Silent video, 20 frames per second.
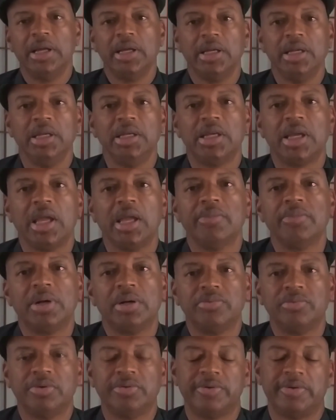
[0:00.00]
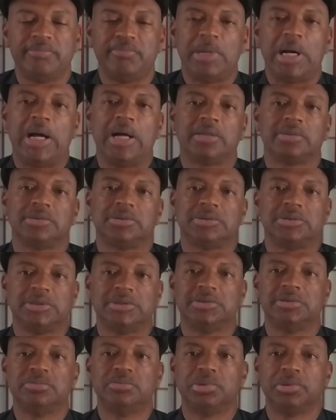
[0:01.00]
He came up with a model of
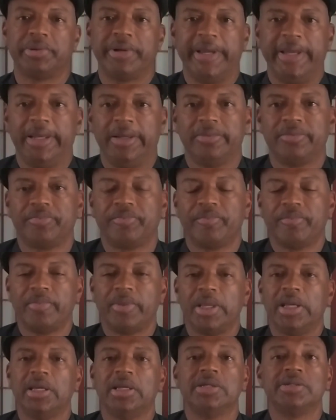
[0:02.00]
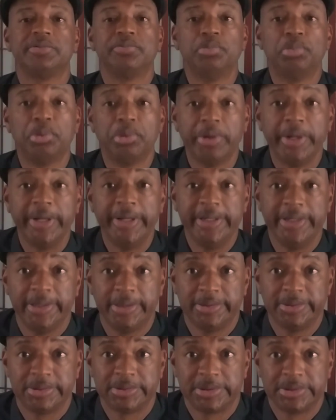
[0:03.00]
the brain, and it's brilliant.